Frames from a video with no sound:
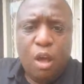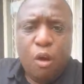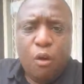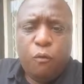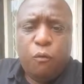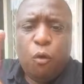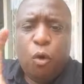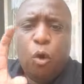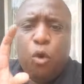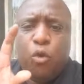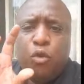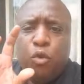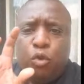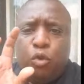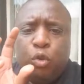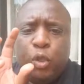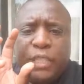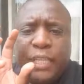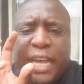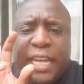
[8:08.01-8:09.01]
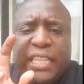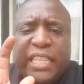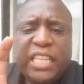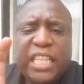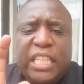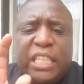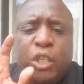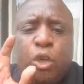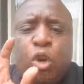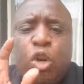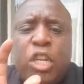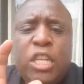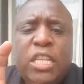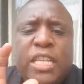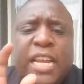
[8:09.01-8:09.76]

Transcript: for you to get the good,